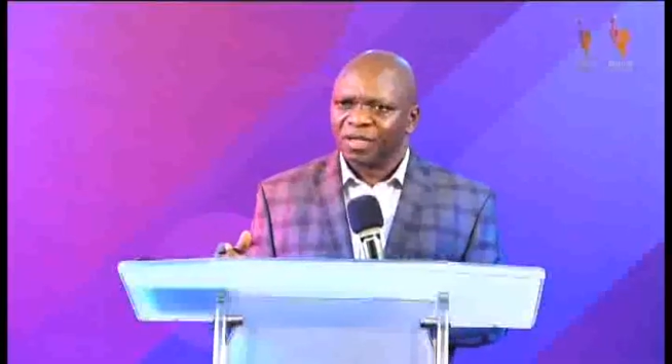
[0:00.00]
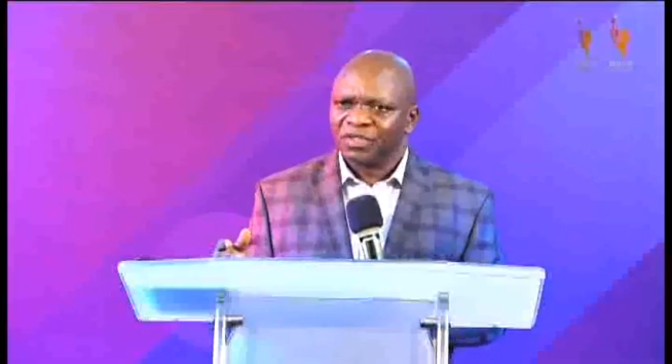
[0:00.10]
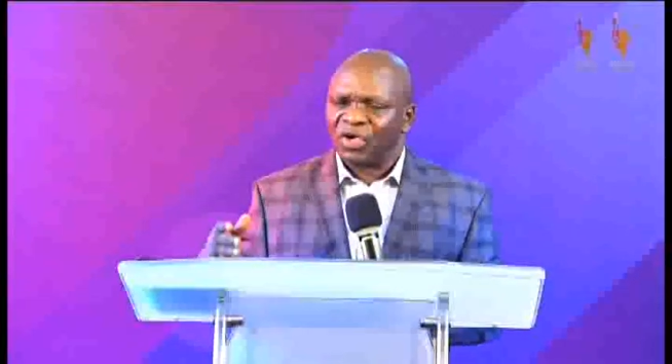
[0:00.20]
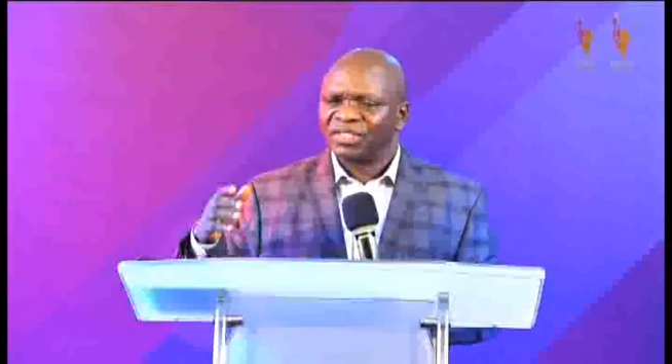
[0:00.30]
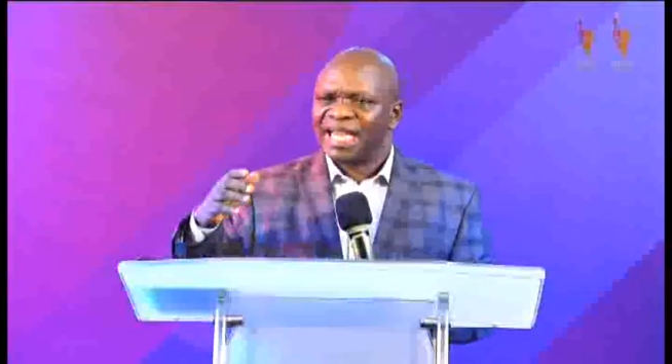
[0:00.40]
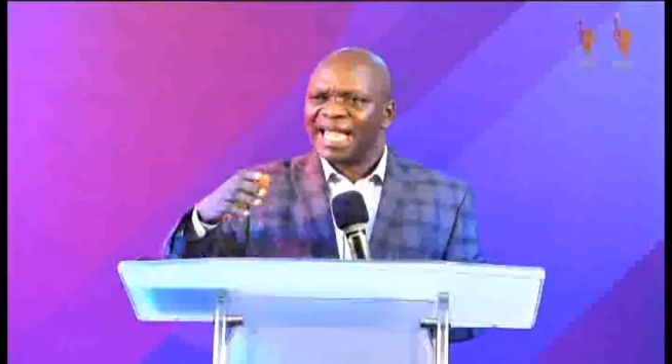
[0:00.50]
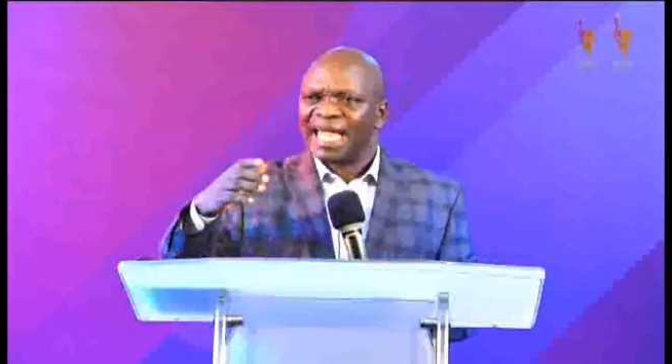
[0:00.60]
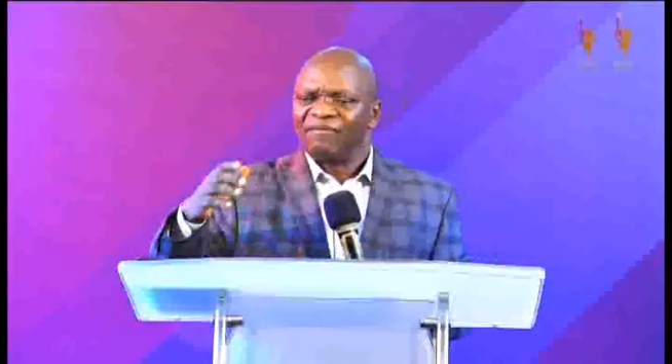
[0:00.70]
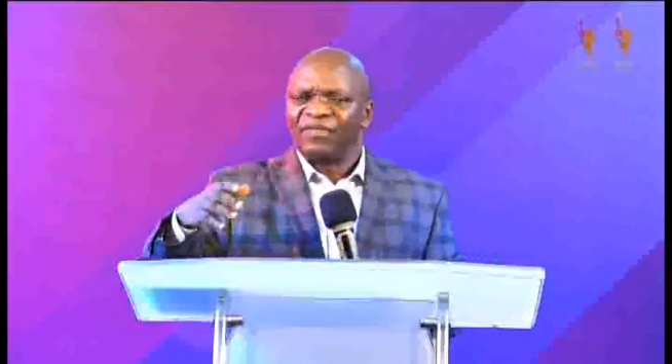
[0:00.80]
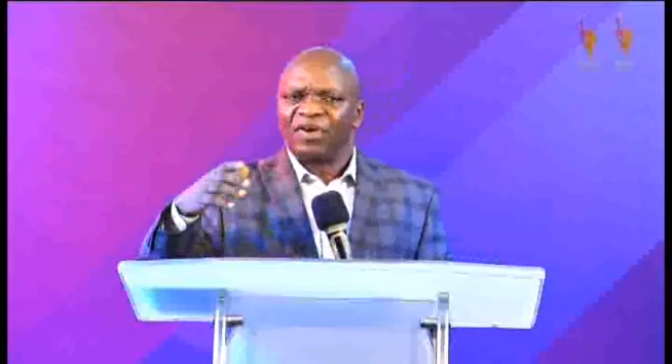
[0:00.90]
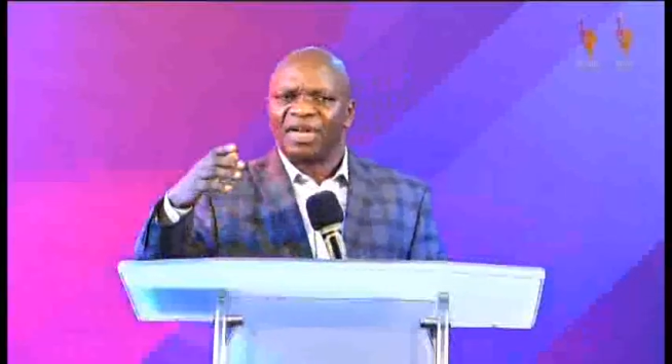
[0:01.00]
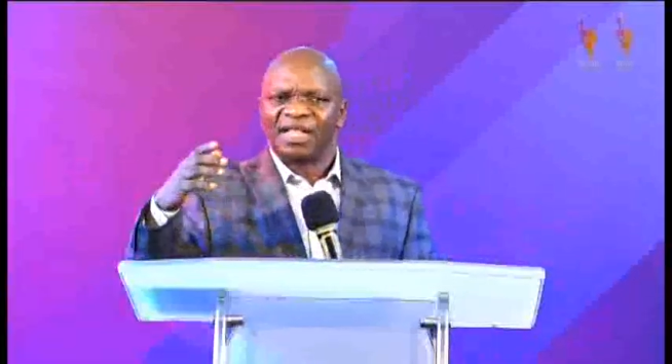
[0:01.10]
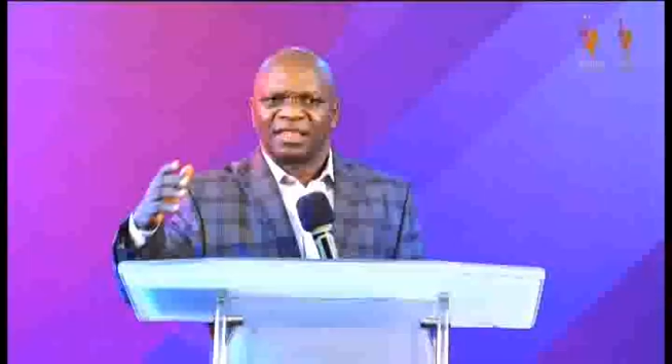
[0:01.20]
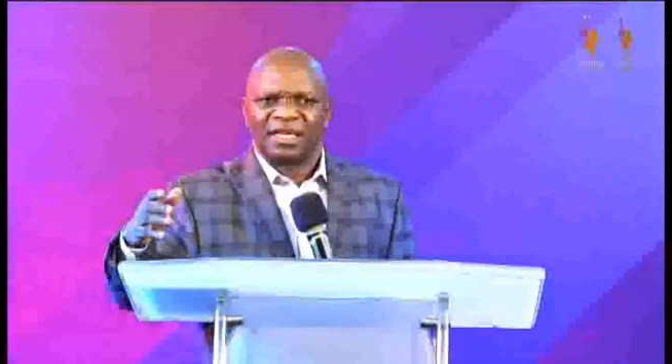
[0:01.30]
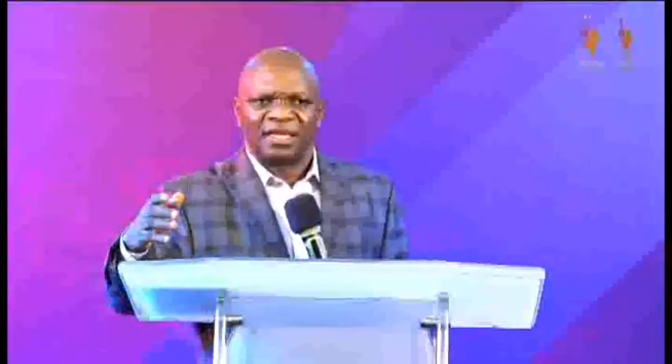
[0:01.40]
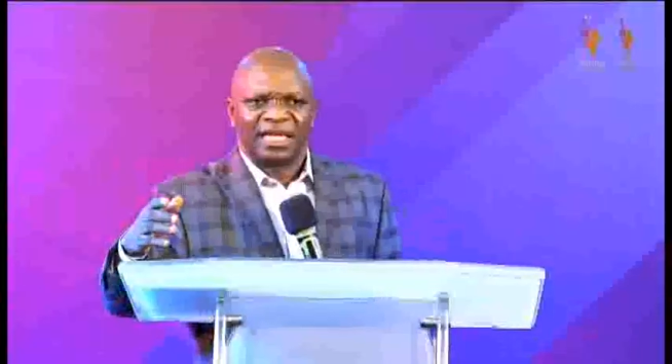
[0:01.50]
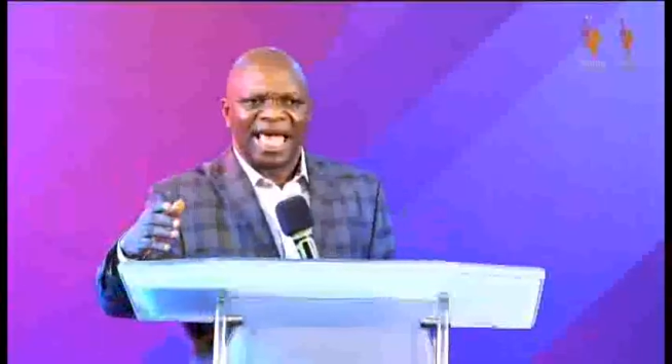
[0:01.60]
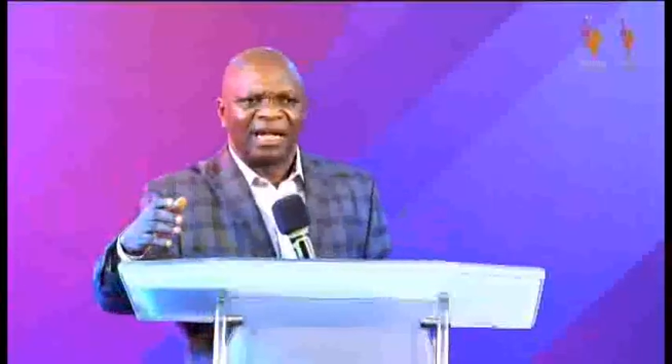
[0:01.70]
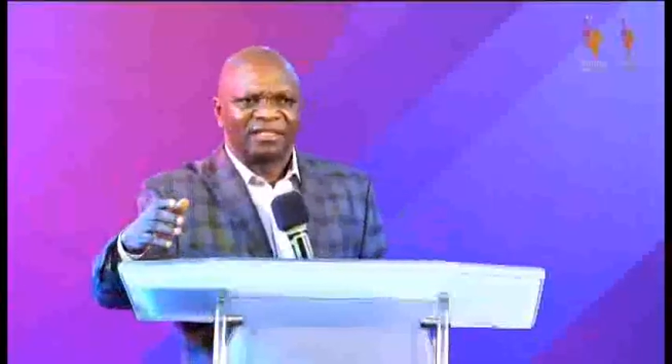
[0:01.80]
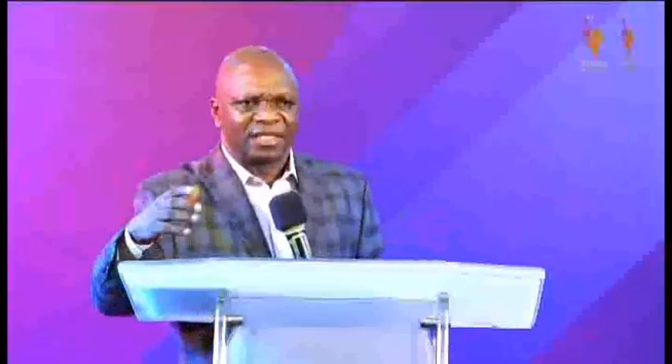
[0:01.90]
Just like every other thing,
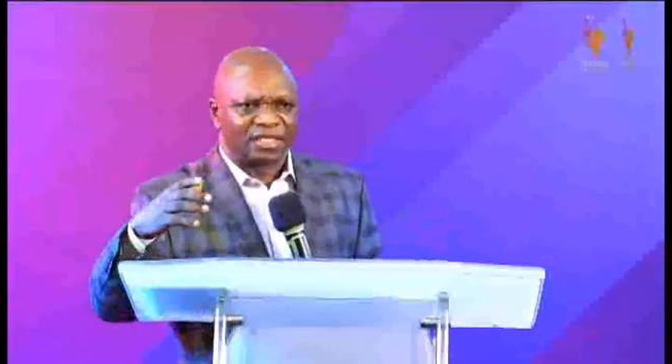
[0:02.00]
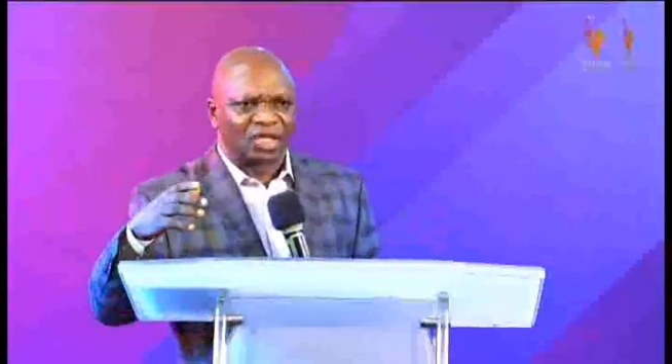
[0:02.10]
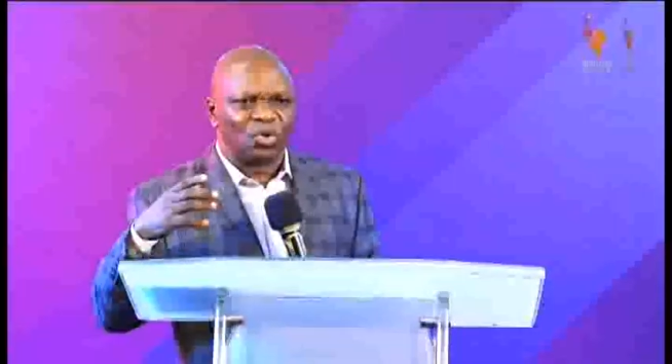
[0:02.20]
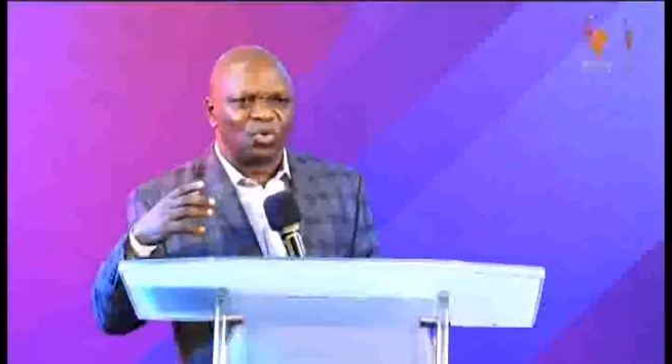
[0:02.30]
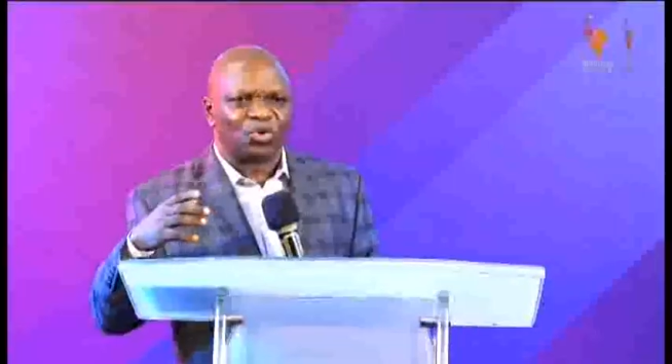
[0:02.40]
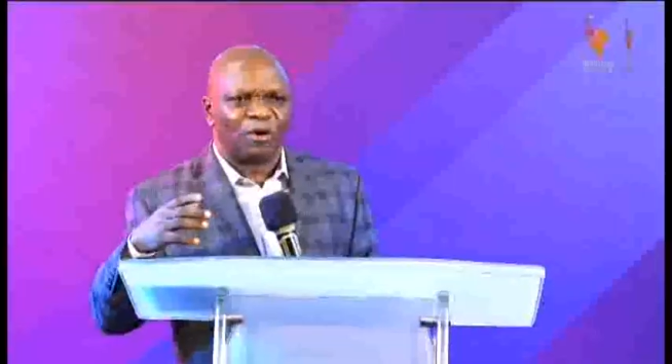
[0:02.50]
health is good,